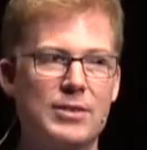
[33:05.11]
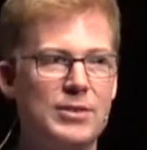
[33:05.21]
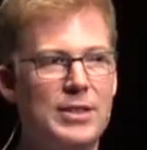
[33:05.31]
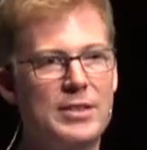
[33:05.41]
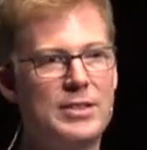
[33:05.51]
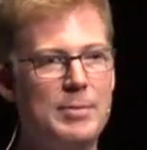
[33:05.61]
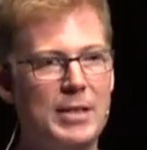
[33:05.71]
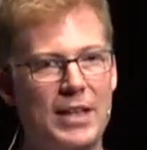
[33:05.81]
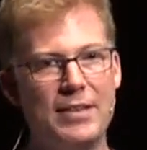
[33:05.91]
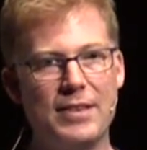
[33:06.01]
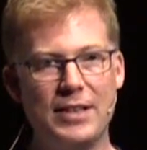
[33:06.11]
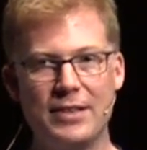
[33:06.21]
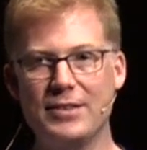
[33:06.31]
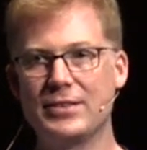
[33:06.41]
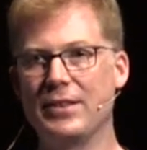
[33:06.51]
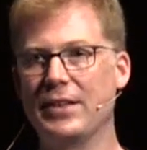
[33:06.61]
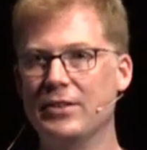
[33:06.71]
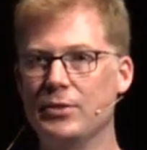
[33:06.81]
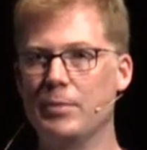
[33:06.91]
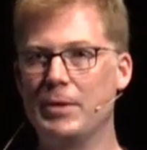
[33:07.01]
because you can simulate things and
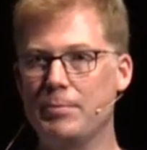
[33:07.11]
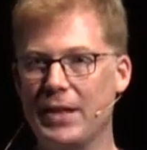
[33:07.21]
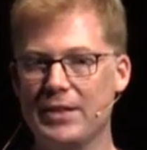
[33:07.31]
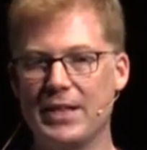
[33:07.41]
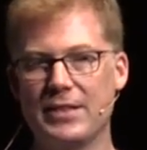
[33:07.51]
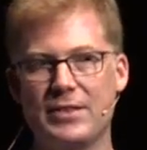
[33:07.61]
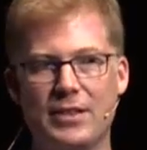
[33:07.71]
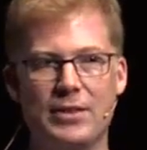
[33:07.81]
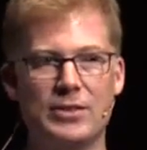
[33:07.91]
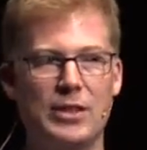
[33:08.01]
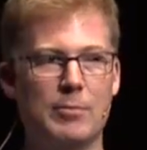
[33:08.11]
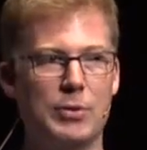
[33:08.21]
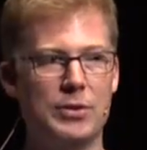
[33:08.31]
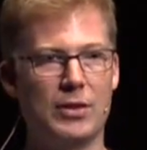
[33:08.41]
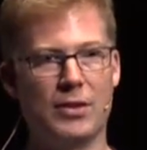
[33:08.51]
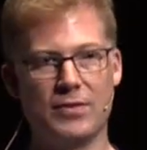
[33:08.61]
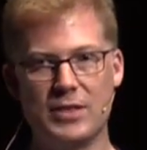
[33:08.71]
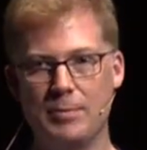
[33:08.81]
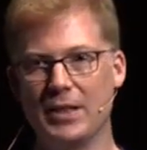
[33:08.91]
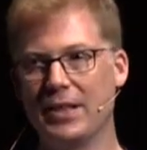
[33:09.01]
then do a bit better testing, because you can boot a lot of
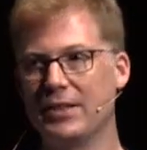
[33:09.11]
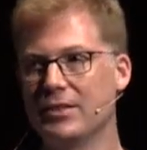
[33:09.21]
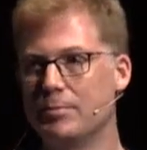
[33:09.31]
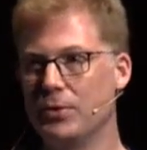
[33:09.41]
simulators.